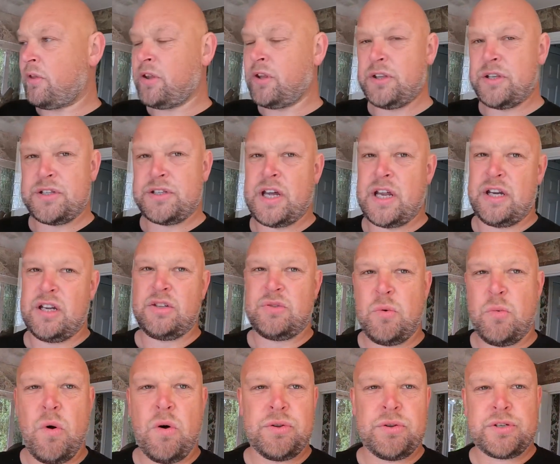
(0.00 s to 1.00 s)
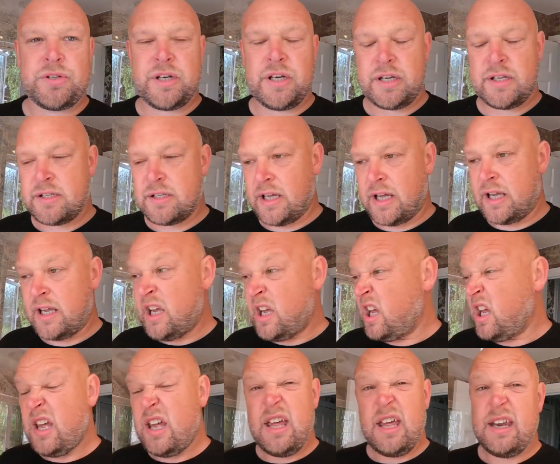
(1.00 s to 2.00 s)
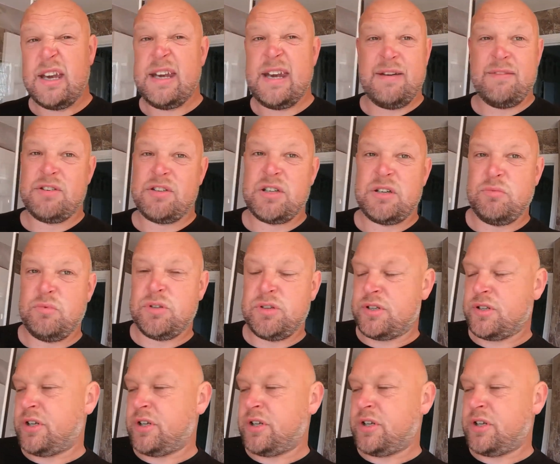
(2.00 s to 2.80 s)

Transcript: I think the centres were 160, never seen one